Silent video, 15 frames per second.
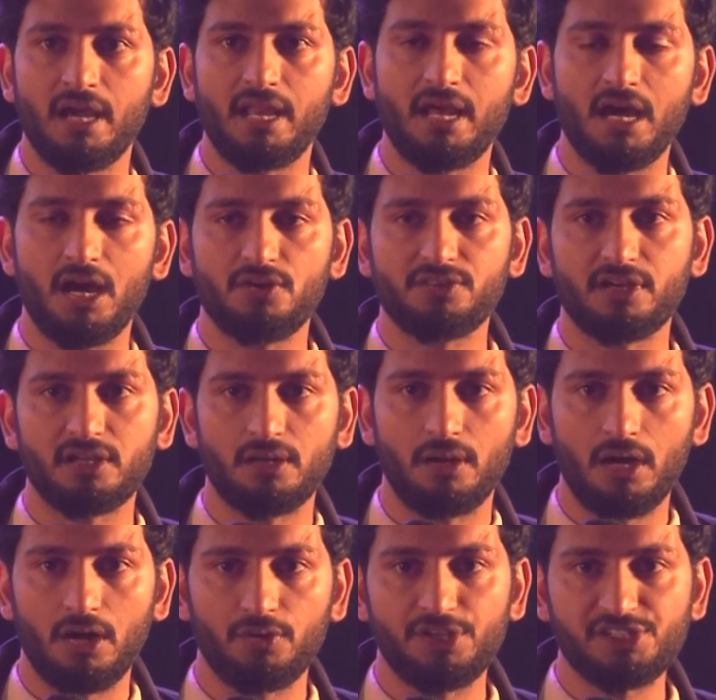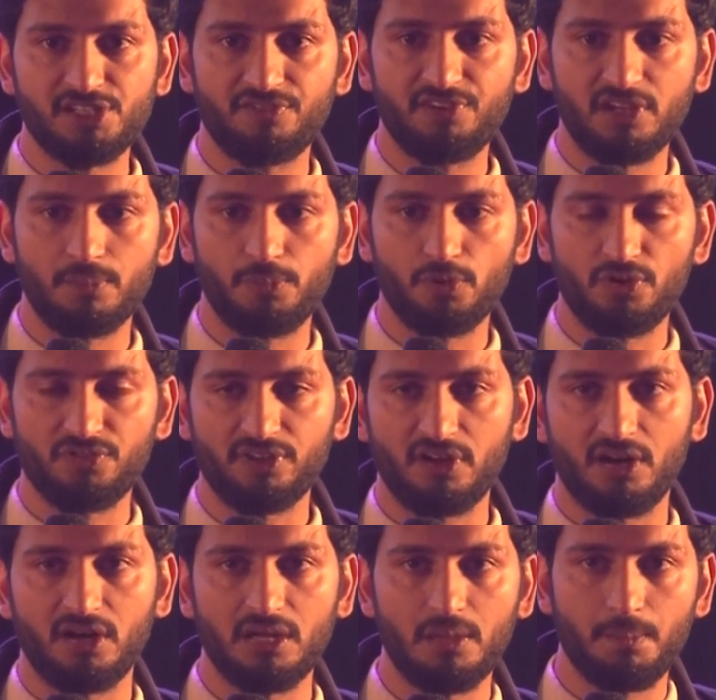and how each and every component of the
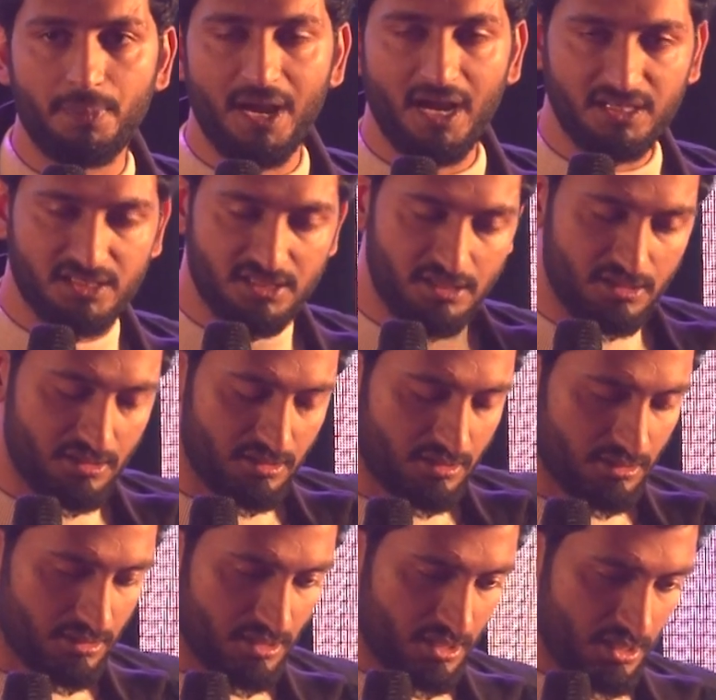car impacts the